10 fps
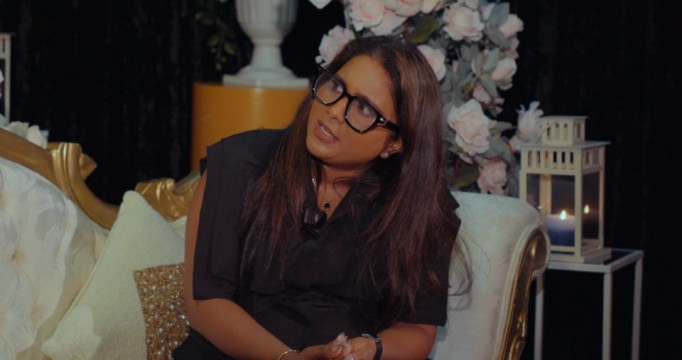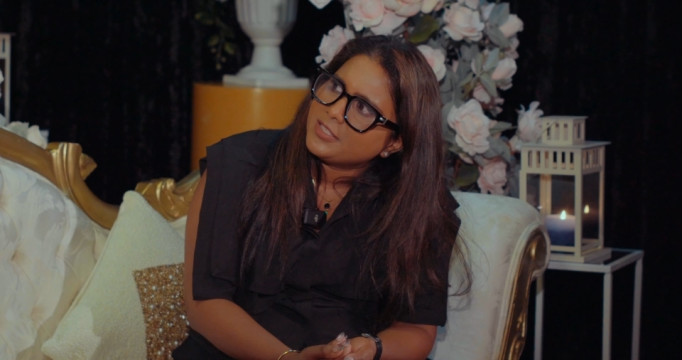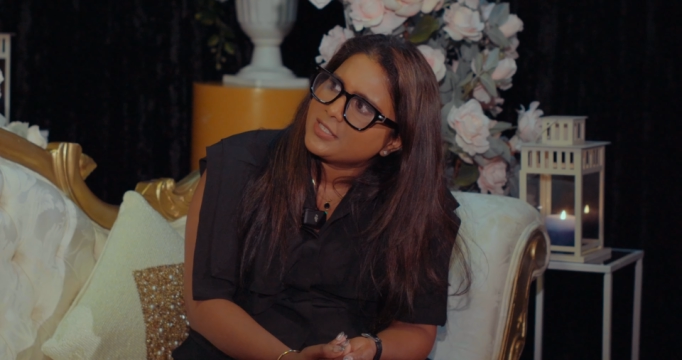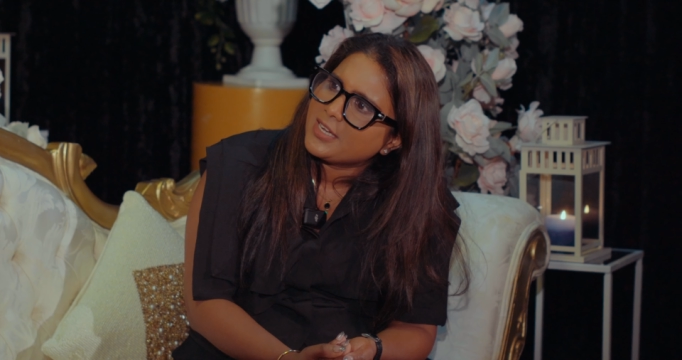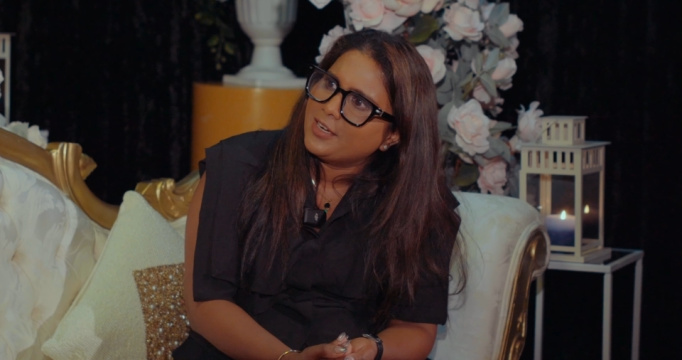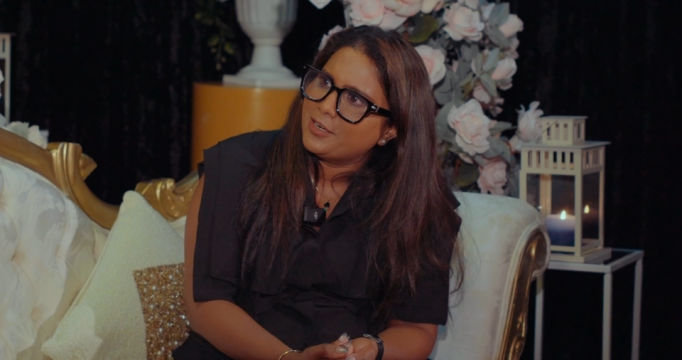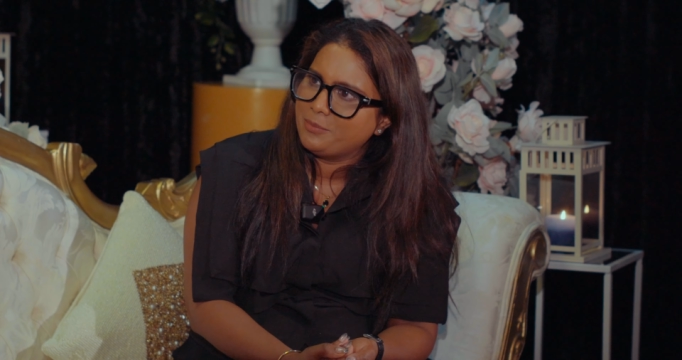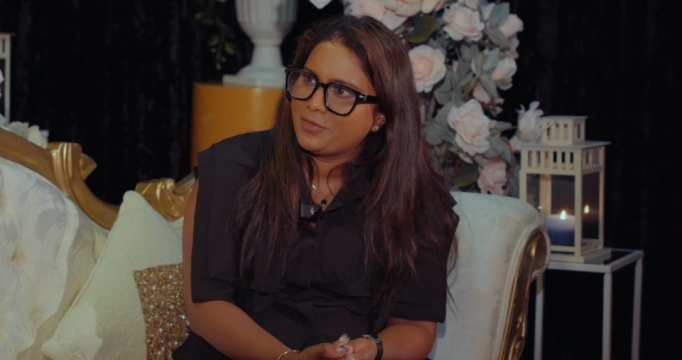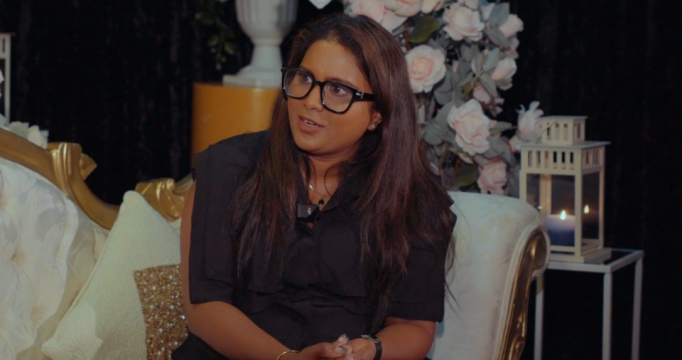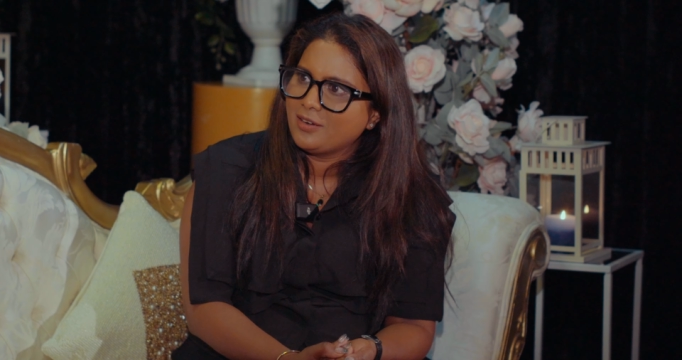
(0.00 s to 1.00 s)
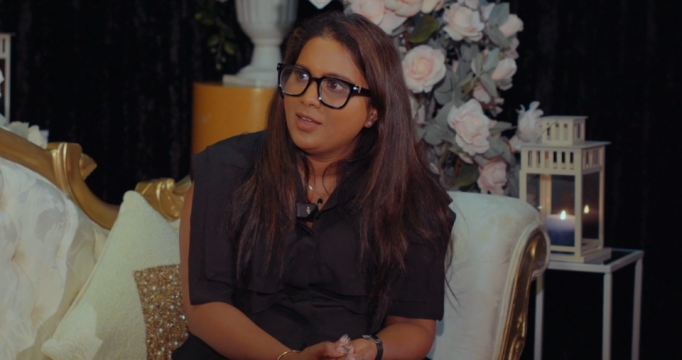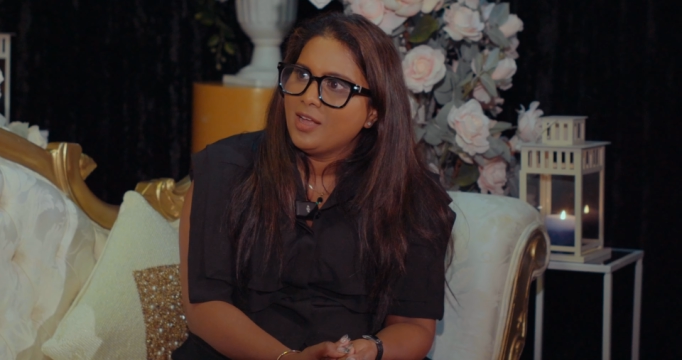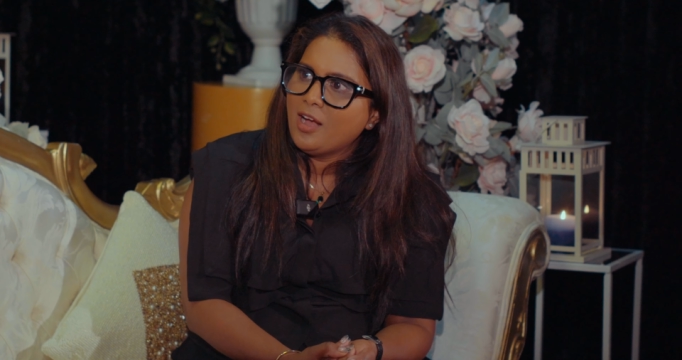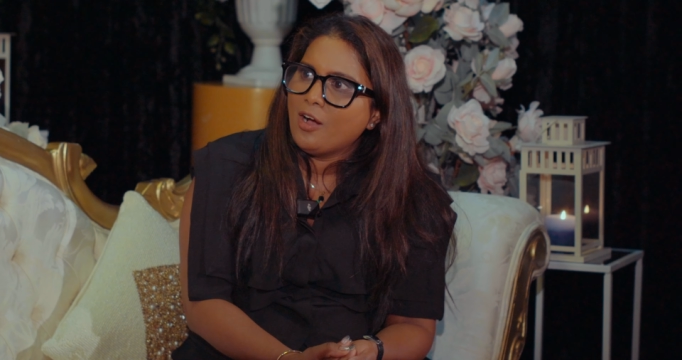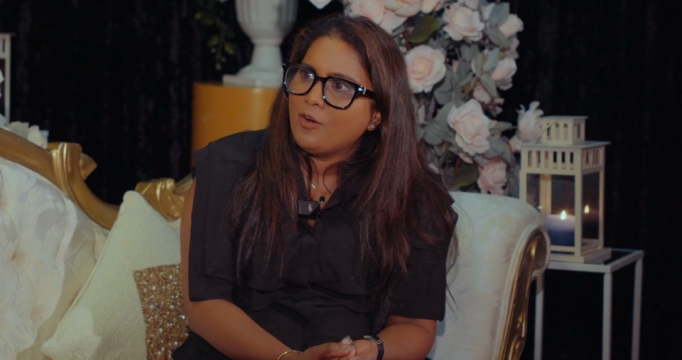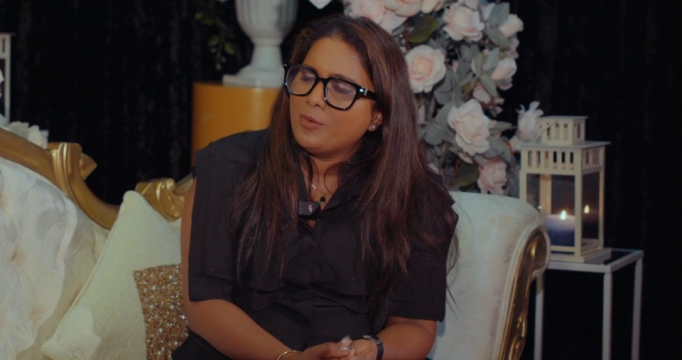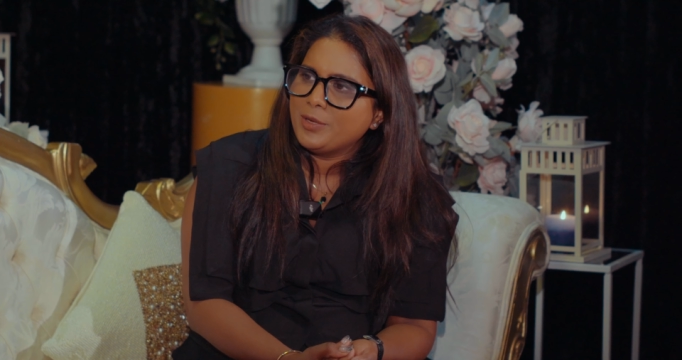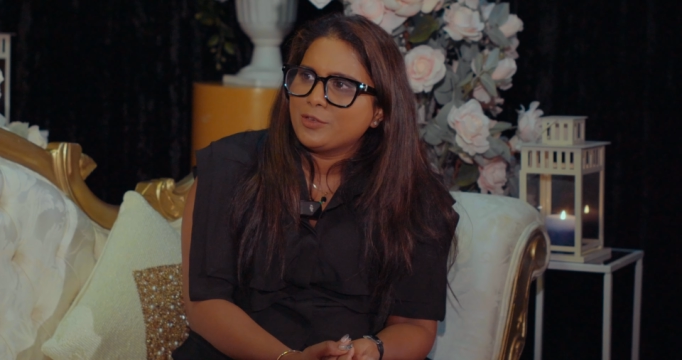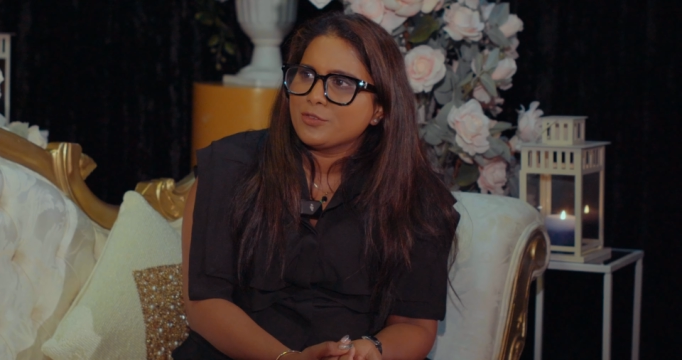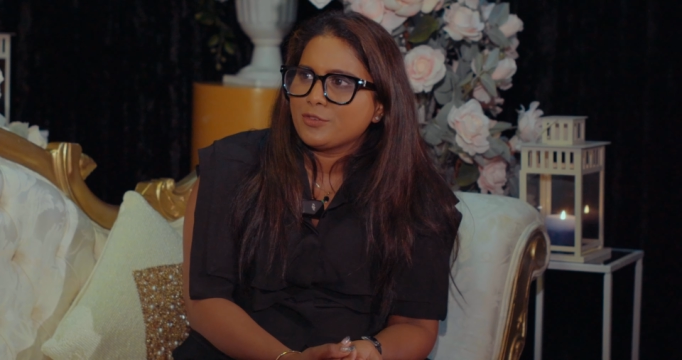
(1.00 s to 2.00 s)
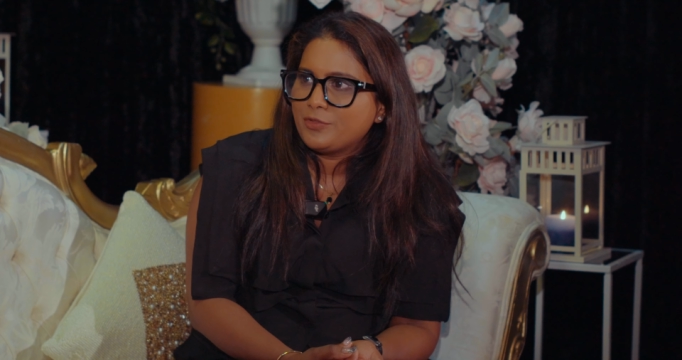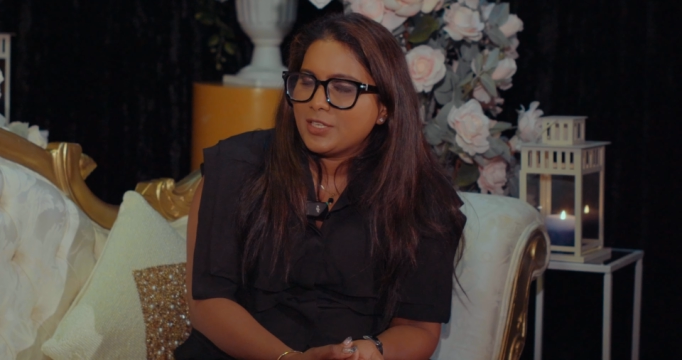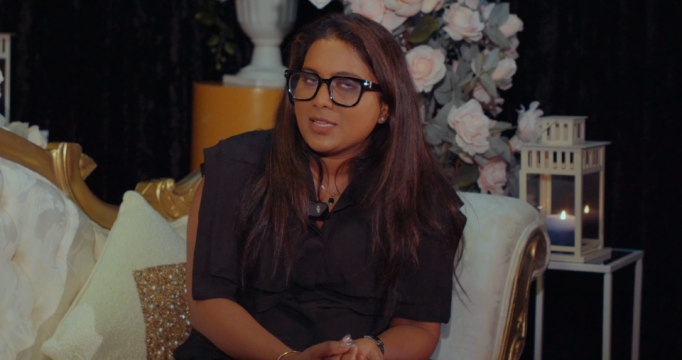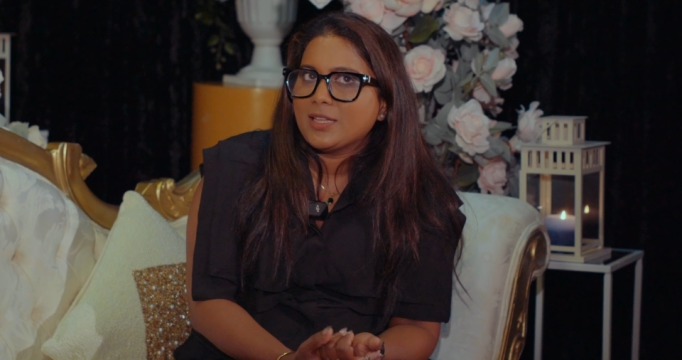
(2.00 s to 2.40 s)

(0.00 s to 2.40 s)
I just ended up there? Oh, because of this.